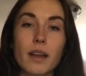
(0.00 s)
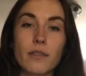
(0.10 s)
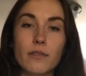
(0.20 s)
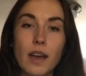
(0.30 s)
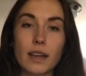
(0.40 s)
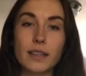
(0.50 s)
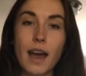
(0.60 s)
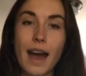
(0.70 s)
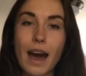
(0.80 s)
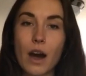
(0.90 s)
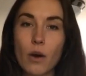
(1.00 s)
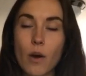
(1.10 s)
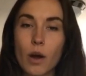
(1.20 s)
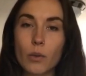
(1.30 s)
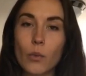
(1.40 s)
affect how
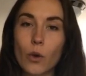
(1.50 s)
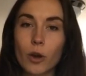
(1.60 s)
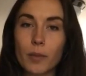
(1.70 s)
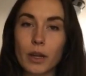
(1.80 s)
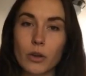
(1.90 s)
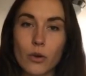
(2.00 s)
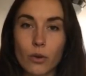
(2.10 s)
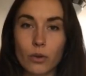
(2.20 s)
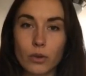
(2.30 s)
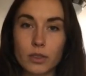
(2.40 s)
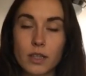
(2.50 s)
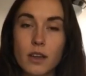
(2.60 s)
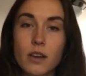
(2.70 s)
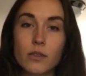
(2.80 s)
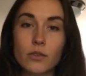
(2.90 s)
our warm and cold
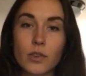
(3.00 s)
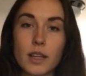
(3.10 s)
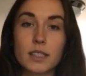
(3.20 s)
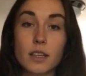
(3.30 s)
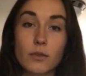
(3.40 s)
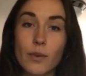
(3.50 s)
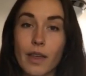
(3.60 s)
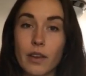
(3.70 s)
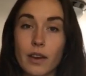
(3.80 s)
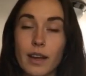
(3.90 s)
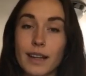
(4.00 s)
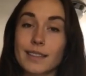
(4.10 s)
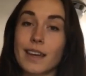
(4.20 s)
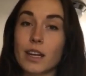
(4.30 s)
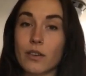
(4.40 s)
fronts of weather get
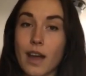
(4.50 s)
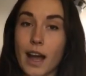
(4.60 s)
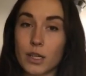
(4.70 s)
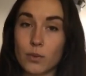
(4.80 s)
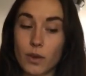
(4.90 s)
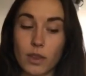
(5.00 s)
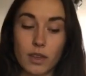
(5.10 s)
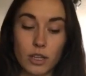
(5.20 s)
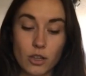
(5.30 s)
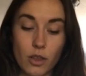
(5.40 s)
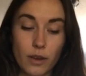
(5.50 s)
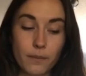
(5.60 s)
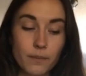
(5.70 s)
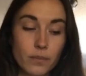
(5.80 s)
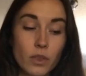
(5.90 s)
to interact with each other.
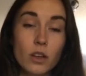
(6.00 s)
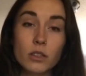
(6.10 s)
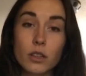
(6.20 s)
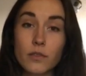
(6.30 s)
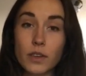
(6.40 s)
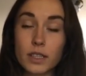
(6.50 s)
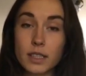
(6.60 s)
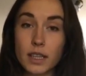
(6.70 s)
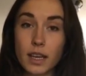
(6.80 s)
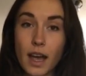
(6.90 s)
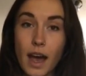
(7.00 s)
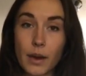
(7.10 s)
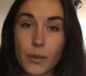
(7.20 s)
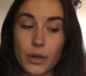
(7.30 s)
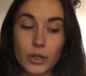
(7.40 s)
So the first thing
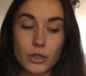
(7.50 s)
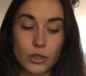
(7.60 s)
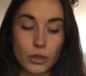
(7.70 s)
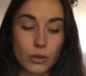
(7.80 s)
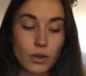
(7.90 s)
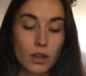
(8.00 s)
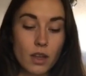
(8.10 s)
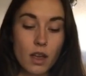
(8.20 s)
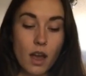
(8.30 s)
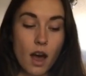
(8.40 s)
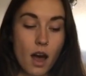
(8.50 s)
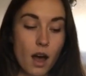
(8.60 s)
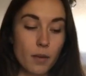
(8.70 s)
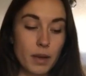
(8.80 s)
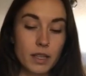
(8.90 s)
I want to do
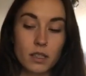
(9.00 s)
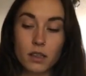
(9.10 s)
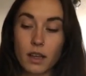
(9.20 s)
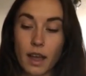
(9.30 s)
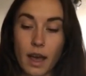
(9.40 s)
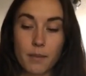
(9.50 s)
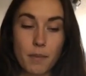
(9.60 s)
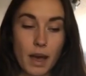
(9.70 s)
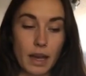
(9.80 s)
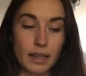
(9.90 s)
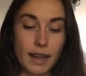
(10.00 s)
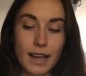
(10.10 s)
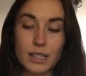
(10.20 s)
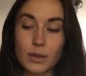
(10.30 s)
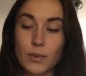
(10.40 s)
is look at my
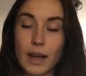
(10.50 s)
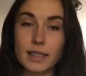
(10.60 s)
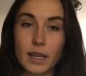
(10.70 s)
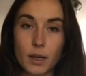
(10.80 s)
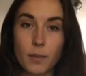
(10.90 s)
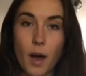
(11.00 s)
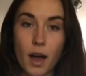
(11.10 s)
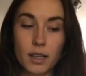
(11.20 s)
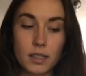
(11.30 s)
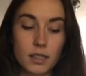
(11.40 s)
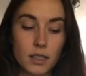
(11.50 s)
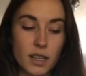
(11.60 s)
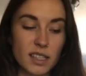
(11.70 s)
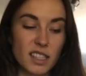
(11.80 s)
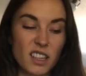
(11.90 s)
nice rectangle box.
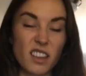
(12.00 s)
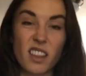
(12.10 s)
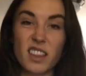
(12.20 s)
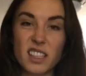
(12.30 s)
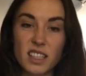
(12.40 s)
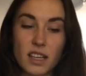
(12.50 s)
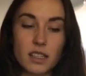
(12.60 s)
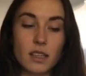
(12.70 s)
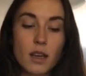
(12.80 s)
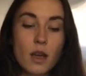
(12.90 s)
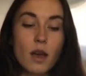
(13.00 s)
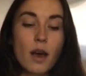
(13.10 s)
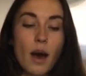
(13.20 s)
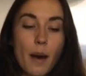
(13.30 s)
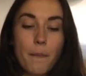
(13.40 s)
Consider that this is
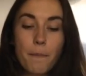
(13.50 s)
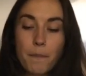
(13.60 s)
a